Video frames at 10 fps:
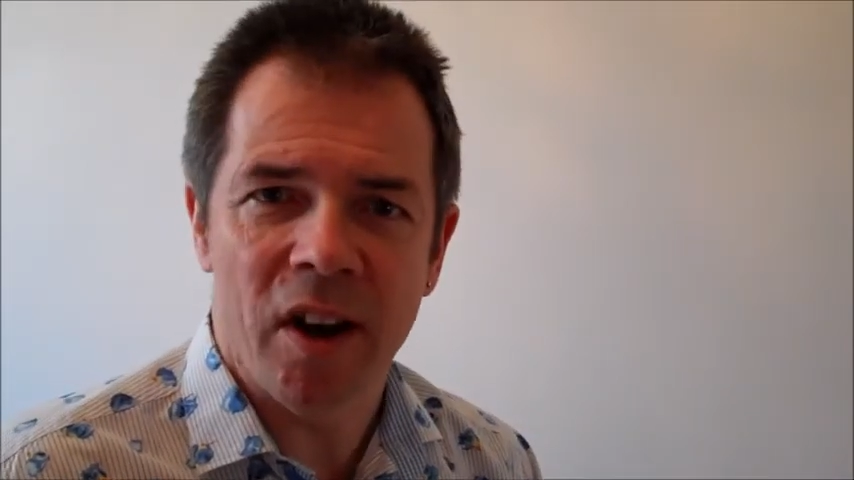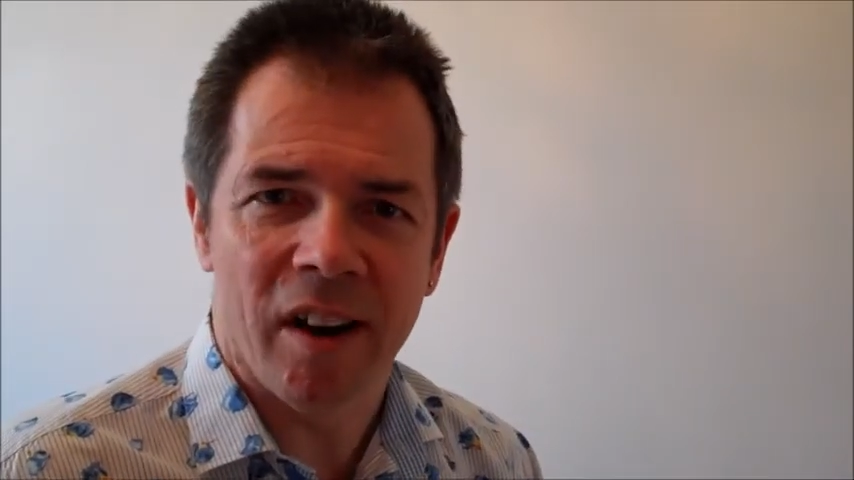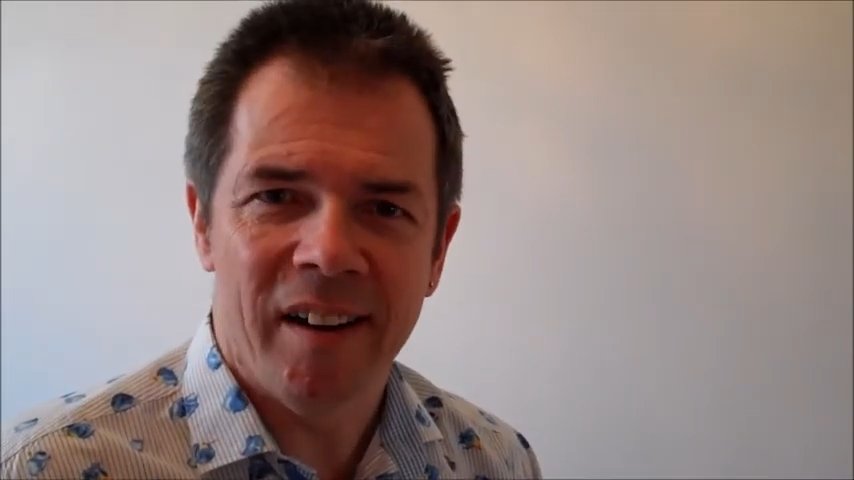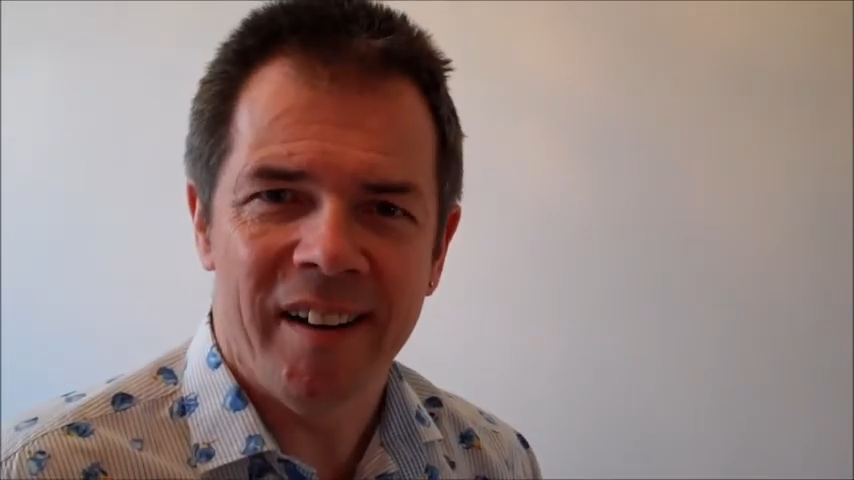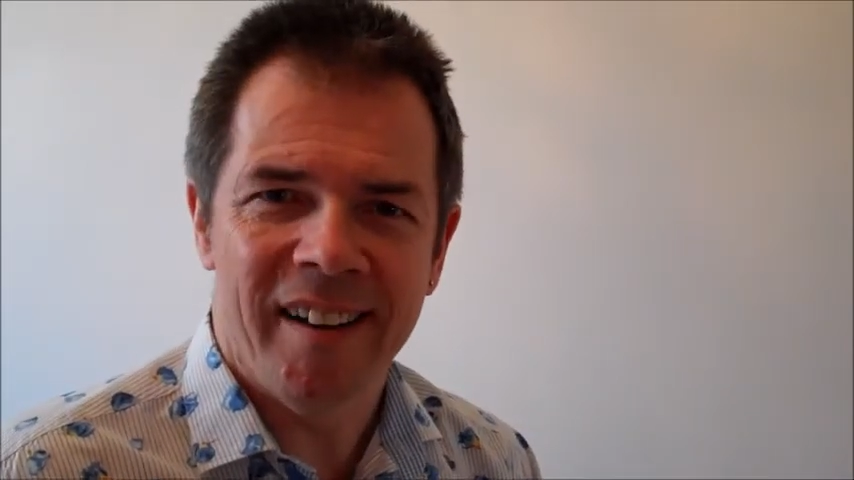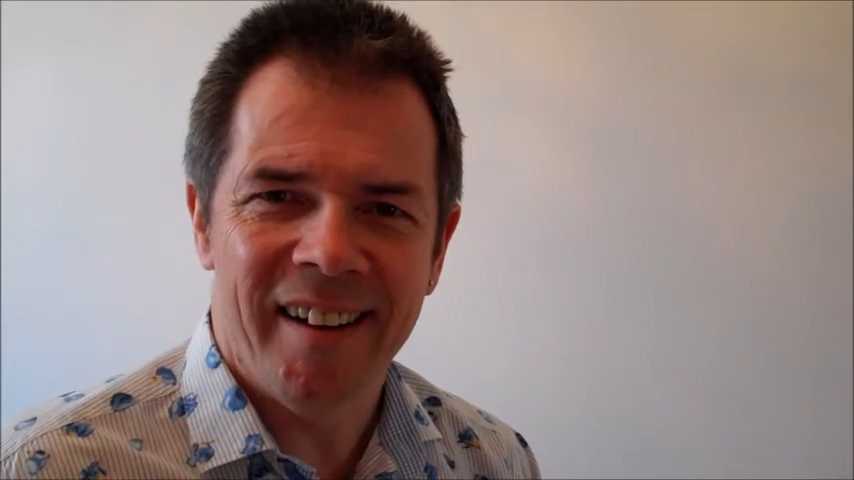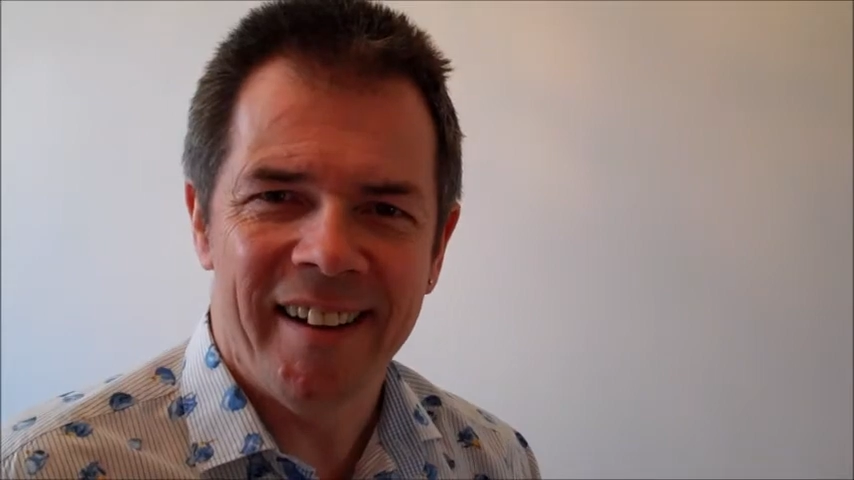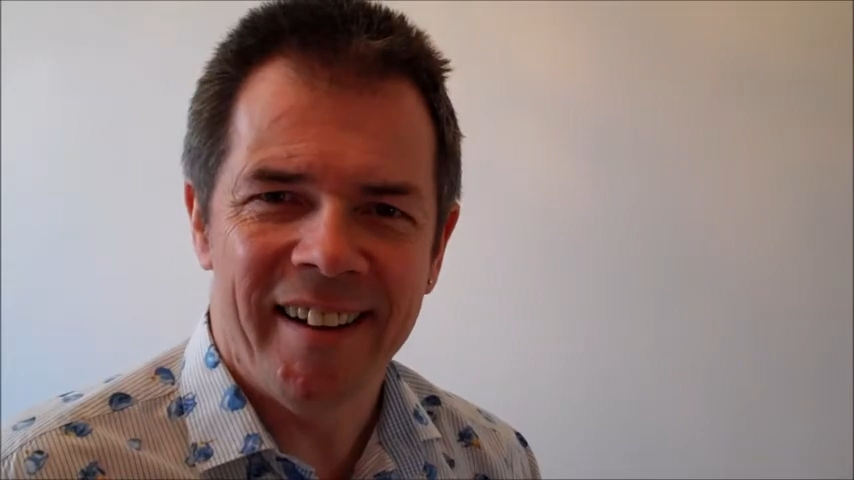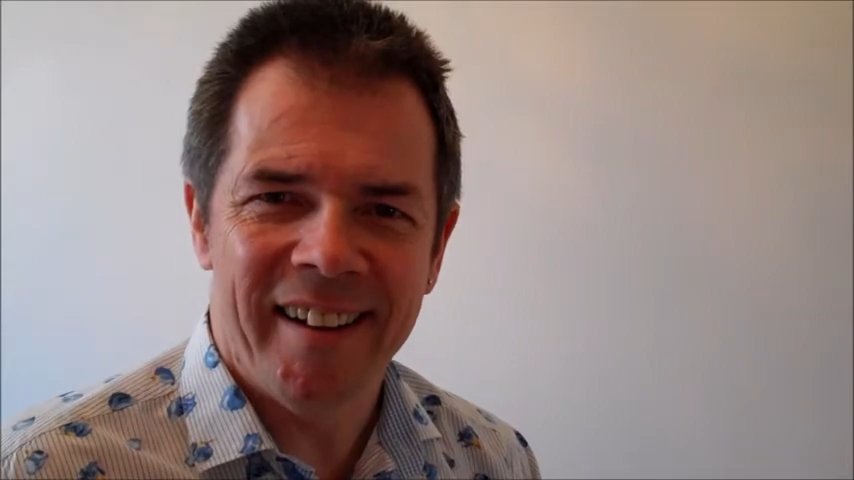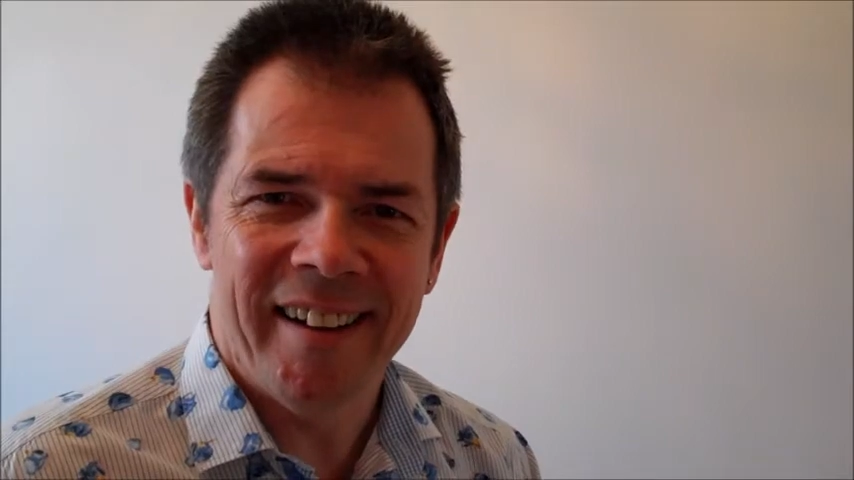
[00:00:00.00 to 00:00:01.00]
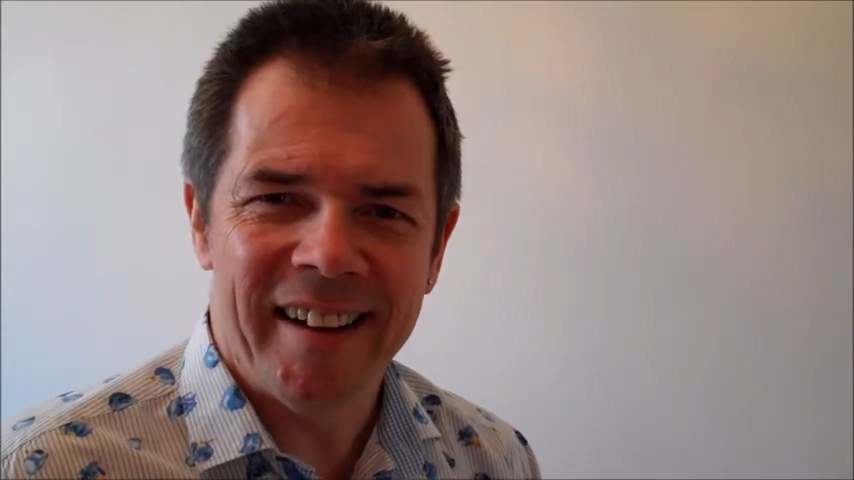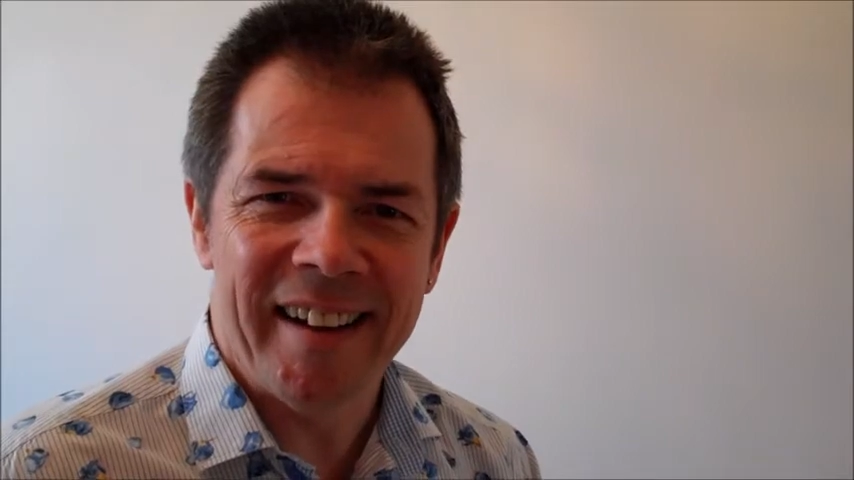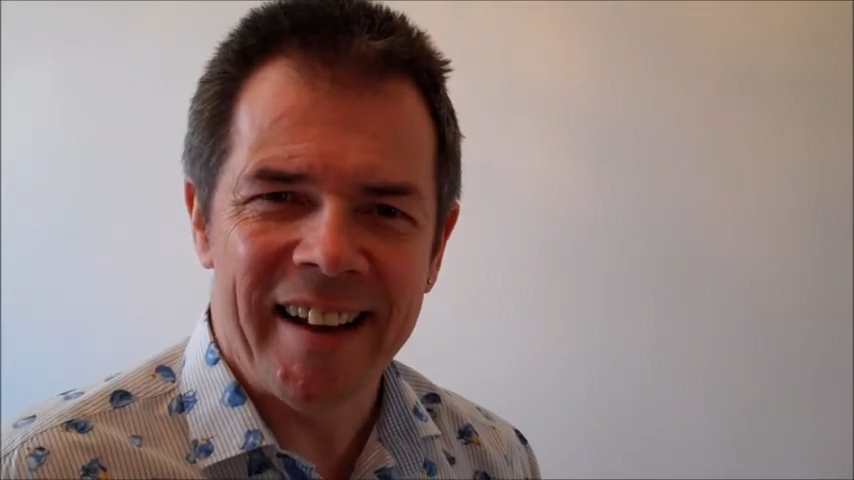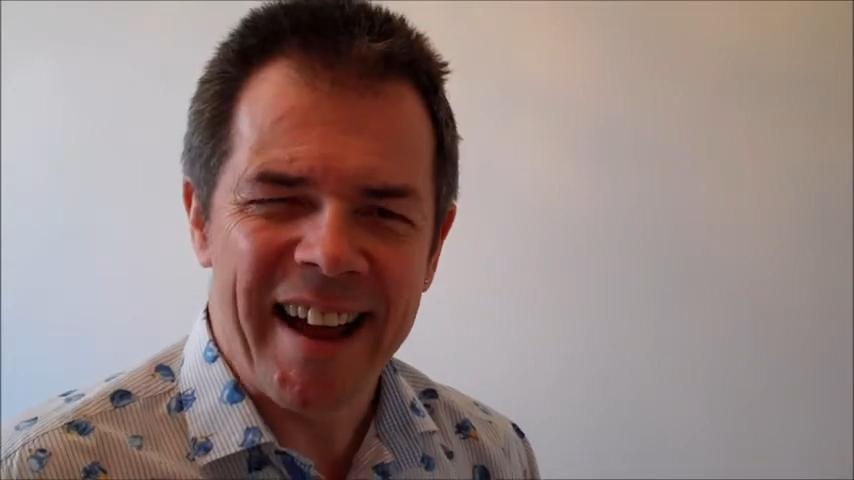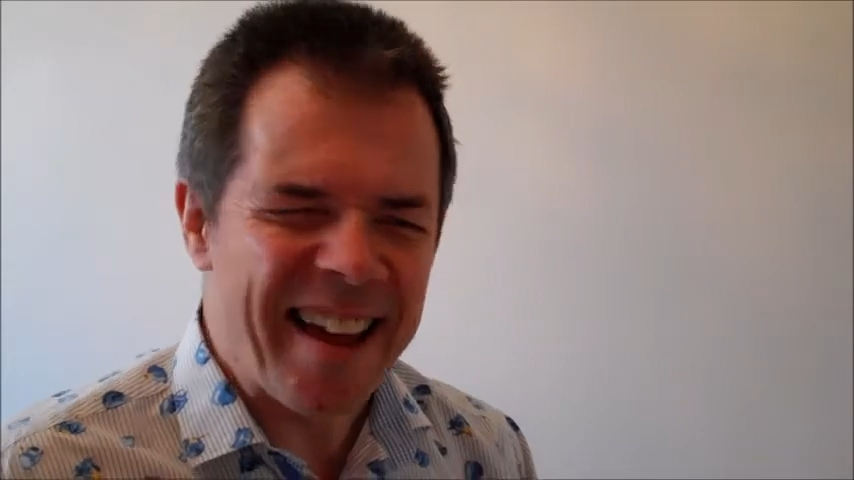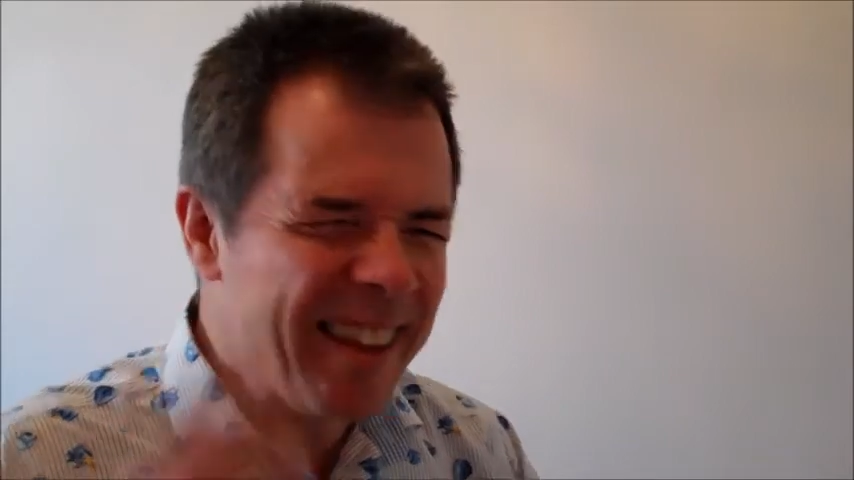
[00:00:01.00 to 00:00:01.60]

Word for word: And